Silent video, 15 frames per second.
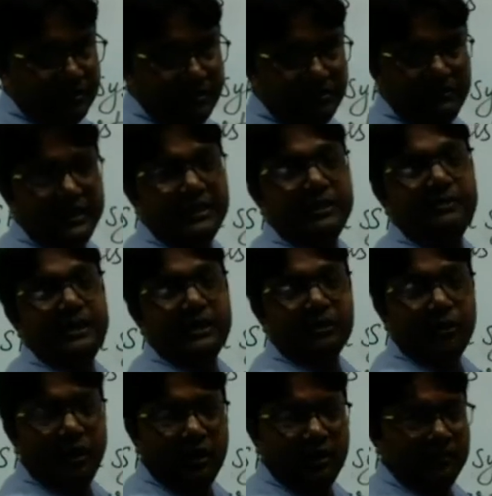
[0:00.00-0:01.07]
vertebral
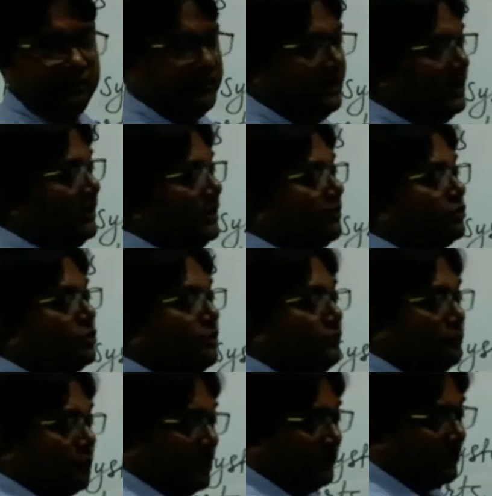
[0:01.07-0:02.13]
column.
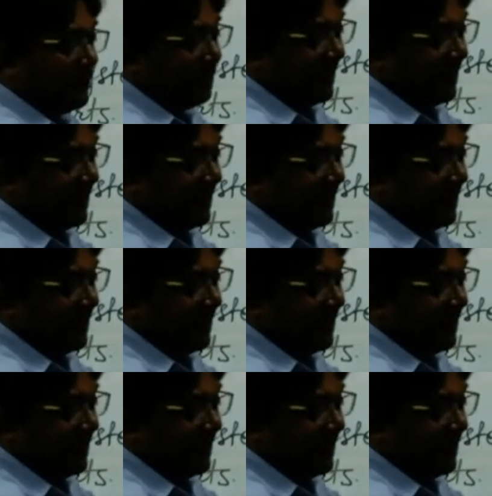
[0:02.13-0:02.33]
So from the